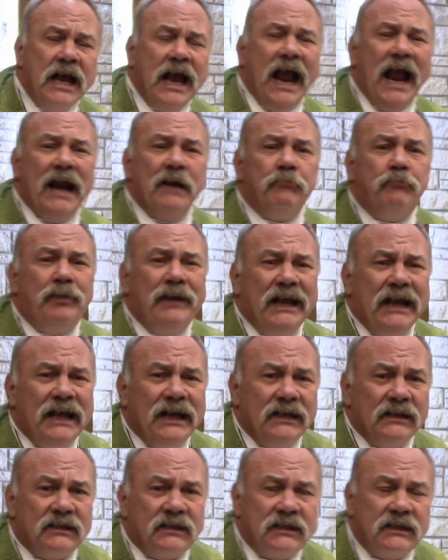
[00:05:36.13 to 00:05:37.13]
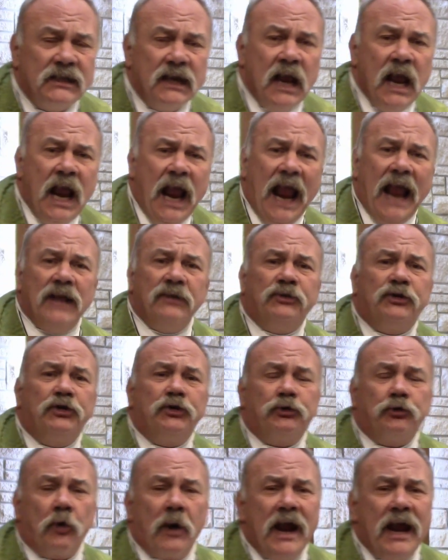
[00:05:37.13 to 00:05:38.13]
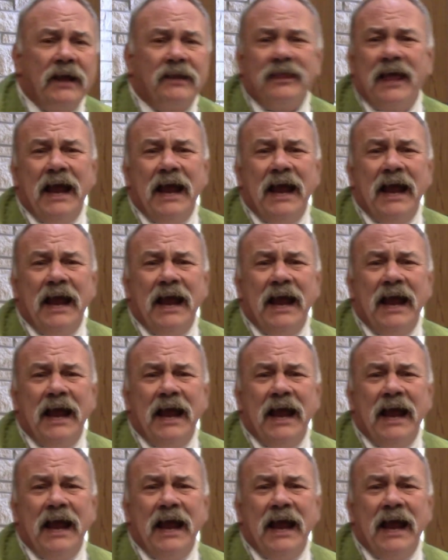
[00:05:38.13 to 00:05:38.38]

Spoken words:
and peace and strength